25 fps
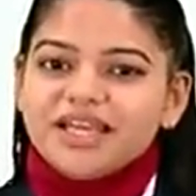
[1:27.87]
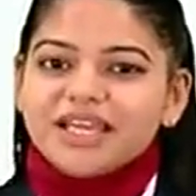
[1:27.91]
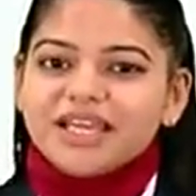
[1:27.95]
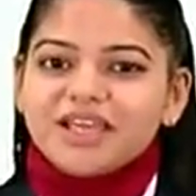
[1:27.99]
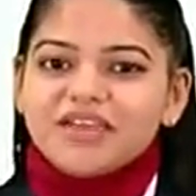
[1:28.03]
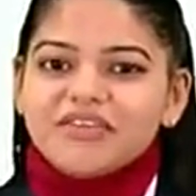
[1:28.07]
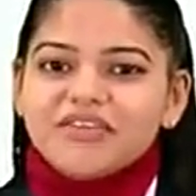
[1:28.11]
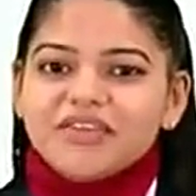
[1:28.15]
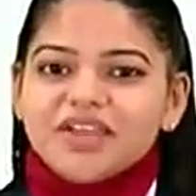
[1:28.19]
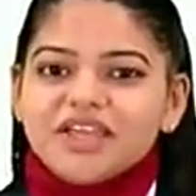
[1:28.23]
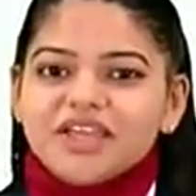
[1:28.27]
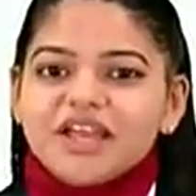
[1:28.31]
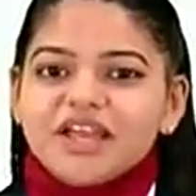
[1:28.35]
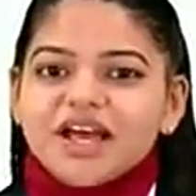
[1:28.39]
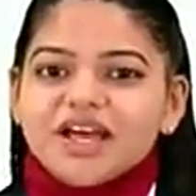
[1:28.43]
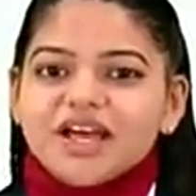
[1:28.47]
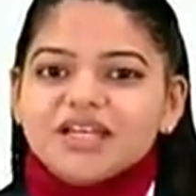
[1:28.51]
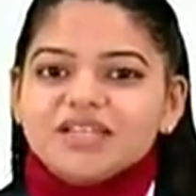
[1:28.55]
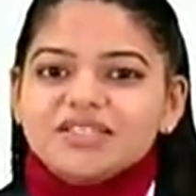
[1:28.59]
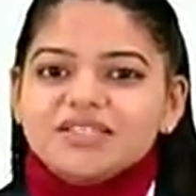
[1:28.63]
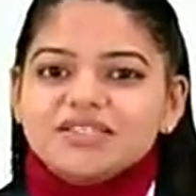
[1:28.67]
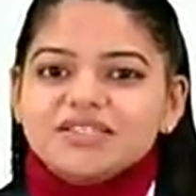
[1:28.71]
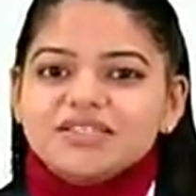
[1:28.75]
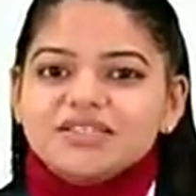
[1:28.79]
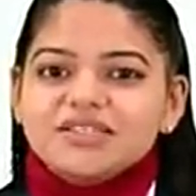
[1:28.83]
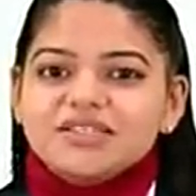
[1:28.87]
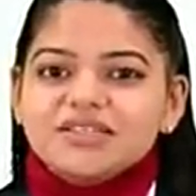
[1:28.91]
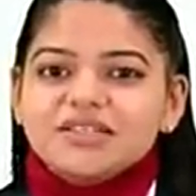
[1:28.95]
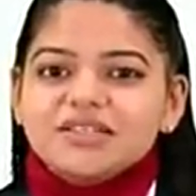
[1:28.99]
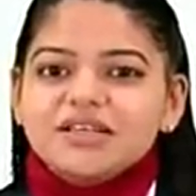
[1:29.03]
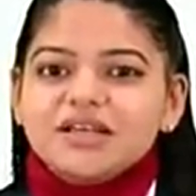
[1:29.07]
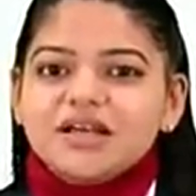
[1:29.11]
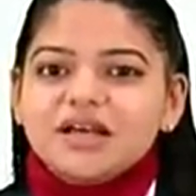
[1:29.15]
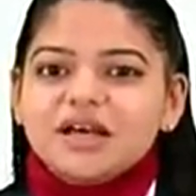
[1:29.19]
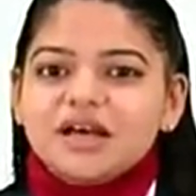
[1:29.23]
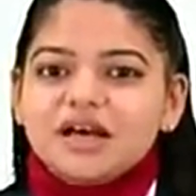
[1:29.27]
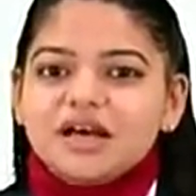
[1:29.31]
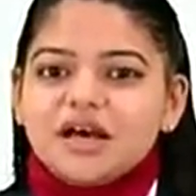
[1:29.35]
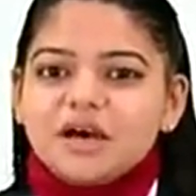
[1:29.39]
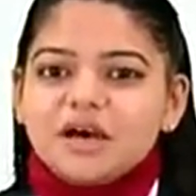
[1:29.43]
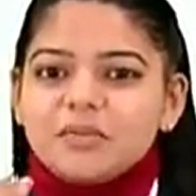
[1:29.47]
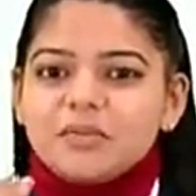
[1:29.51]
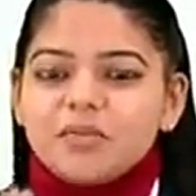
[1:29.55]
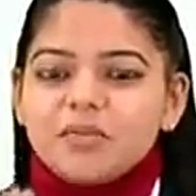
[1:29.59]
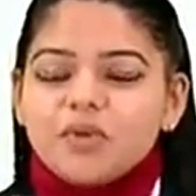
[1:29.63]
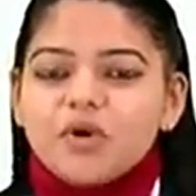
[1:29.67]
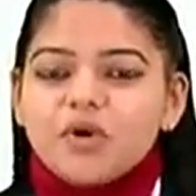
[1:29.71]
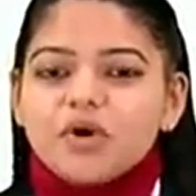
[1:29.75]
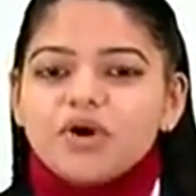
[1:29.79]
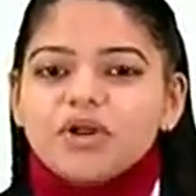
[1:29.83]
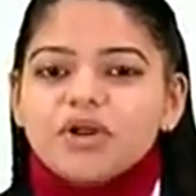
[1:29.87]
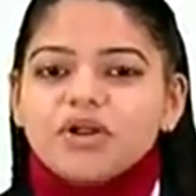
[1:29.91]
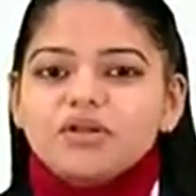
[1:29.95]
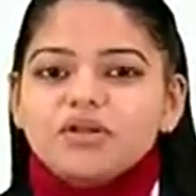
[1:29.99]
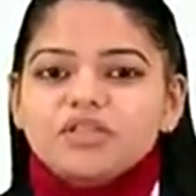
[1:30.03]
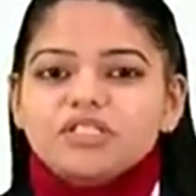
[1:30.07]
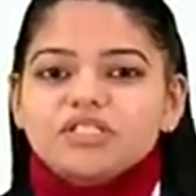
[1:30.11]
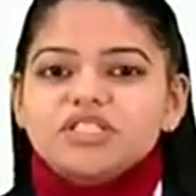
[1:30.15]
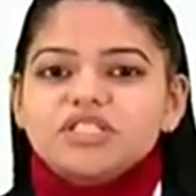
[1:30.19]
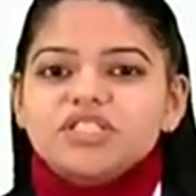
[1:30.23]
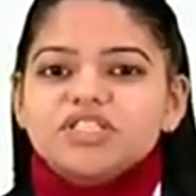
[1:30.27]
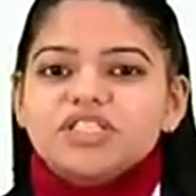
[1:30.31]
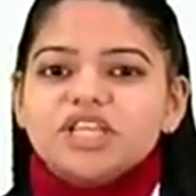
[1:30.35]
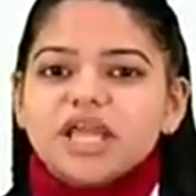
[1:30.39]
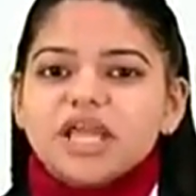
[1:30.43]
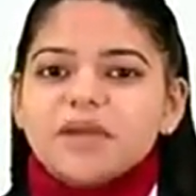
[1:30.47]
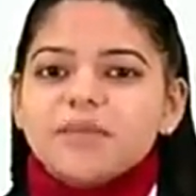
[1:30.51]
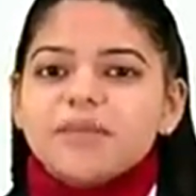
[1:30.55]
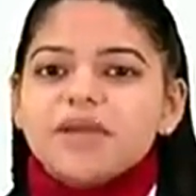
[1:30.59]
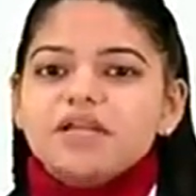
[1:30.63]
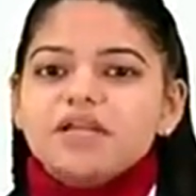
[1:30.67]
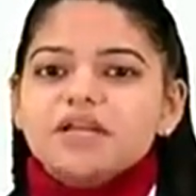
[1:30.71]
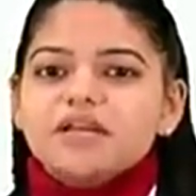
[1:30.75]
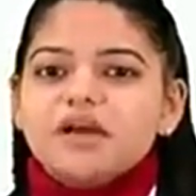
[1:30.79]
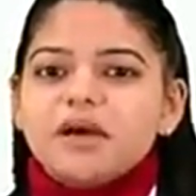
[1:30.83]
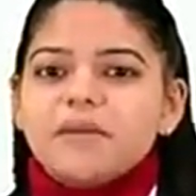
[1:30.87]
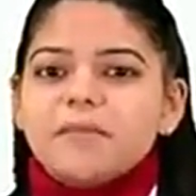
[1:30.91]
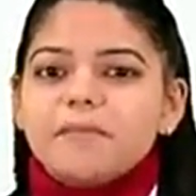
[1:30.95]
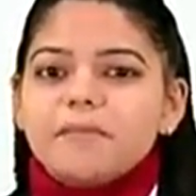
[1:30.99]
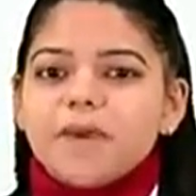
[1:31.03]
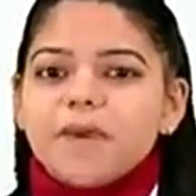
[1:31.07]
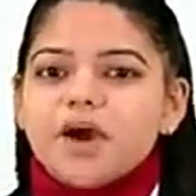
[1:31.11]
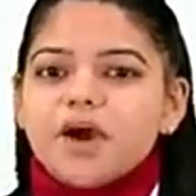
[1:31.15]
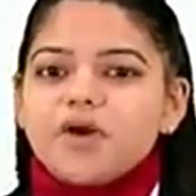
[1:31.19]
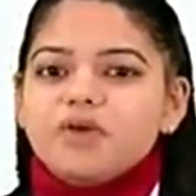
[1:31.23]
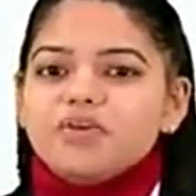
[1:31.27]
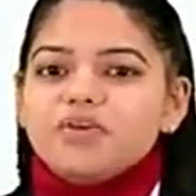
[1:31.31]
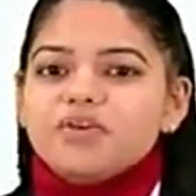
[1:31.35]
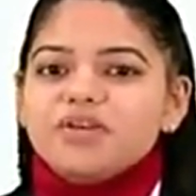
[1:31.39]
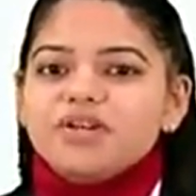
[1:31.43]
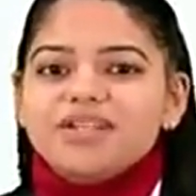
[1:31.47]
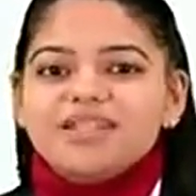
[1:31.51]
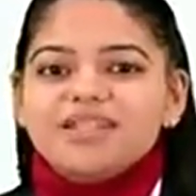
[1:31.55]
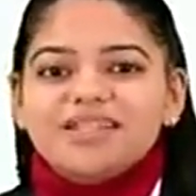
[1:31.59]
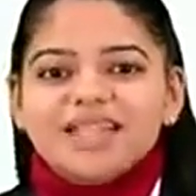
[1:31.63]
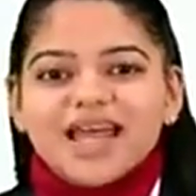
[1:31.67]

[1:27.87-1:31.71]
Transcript: giving us a more stable compound,